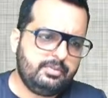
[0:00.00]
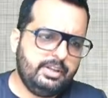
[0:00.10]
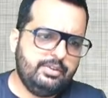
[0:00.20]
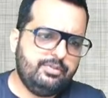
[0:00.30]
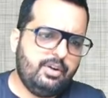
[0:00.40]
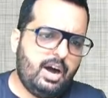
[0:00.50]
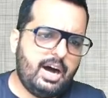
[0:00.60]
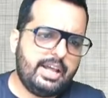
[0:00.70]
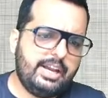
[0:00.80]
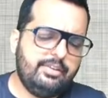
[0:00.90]
If
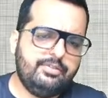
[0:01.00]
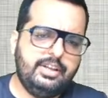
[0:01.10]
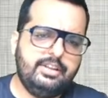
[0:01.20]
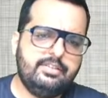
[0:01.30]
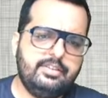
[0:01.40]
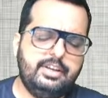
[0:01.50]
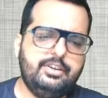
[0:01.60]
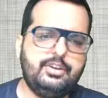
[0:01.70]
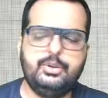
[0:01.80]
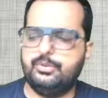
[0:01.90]
RF is
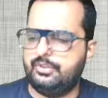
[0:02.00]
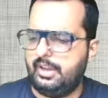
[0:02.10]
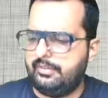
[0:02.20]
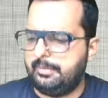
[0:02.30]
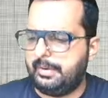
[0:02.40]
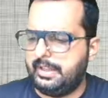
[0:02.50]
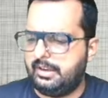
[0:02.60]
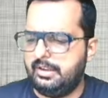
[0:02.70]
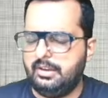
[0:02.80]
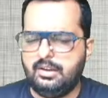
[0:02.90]
introduced. Everybody
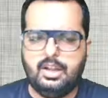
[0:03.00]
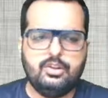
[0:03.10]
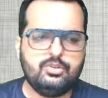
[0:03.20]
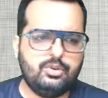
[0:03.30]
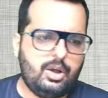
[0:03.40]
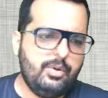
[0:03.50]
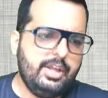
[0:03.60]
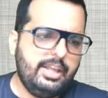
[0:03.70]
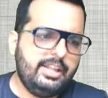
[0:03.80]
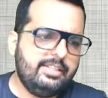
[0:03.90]
clear? So now,
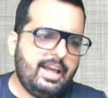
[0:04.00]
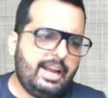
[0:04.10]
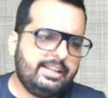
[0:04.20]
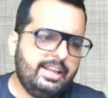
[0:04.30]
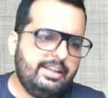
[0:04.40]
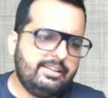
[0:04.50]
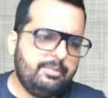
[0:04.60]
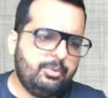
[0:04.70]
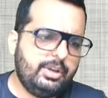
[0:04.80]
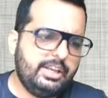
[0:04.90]
in that case,
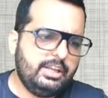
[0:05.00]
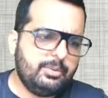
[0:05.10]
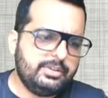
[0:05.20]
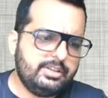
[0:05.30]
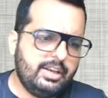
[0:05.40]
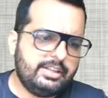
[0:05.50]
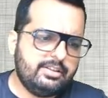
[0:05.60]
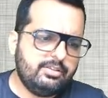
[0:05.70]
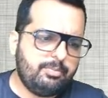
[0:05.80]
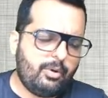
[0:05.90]
I'll put an equation like
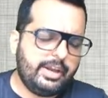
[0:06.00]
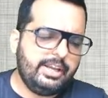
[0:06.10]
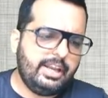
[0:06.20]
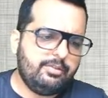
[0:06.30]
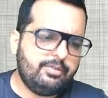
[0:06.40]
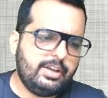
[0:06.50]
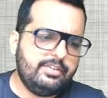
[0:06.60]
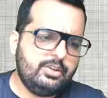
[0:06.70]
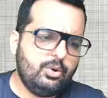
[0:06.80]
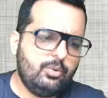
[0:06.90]
this. 0.85
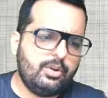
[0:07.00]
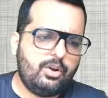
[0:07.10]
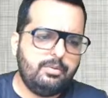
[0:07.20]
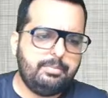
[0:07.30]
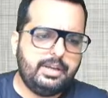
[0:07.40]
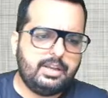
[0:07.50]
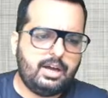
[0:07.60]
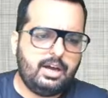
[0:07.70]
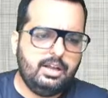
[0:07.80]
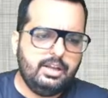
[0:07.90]
is the overall
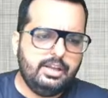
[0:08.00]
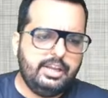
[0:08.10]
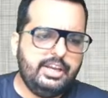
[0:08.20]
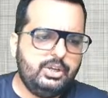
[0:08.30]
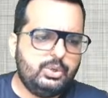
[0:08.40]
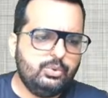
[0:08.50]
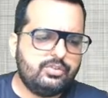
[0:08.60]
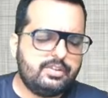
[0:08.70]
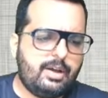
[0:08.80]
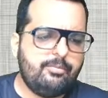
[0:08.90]
beta into
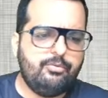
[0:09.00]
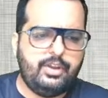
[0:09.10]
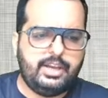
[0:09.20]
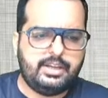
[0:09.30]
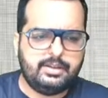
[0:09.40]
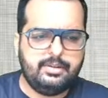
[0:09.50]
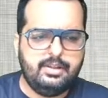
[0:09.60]
some weight.